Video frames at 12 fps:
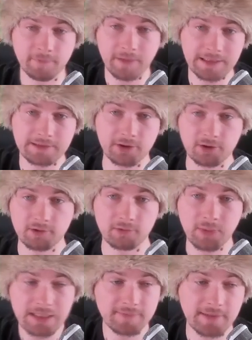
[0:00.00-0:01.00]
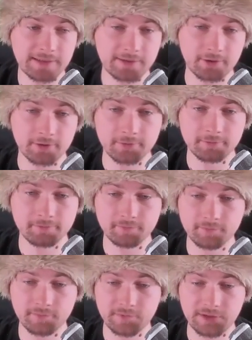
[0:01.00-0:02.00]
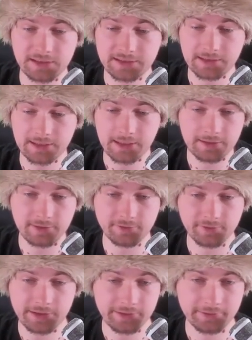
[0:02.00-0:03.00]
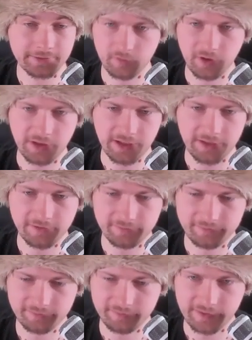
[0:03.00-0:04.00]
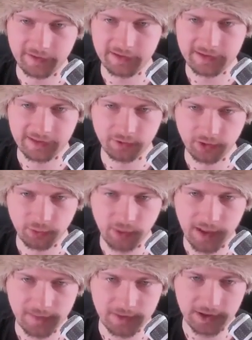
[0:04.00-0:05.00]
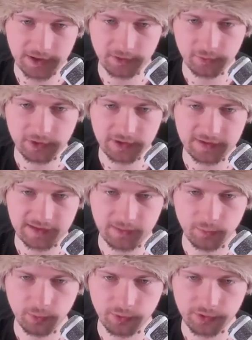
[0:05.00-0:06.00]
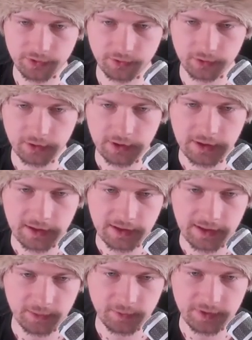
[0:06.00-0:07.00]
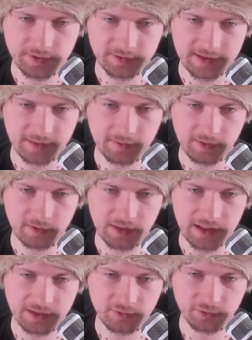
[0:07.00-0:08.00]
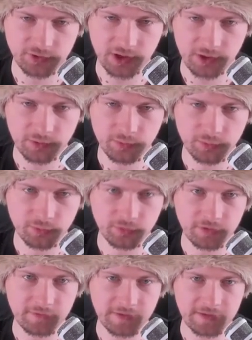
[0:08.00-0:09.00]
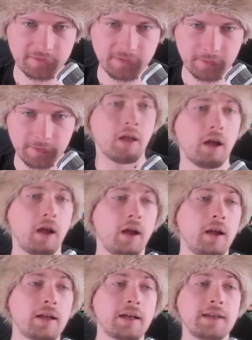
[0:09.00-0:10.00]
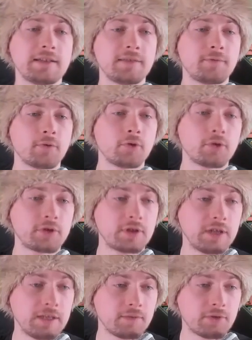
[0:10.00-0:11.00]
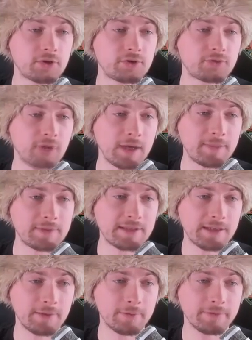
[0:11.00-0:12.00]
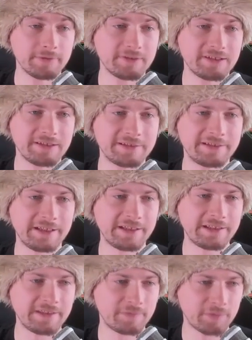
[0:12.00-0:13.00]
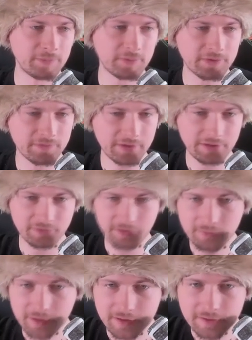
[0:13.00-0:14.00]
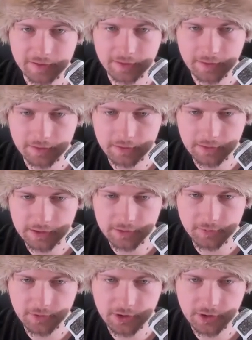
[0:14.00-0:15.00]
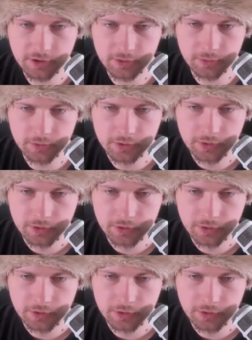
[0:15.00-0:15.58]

faster, twice faster. Just standard, right? Okay. At least I got a wipe here, which is some war score. And we need to somehow get to Jaunpur to defend them. Ah, guys, I forgot. I've got tribes now. sixty-three percent of the crown land. Uh, let me go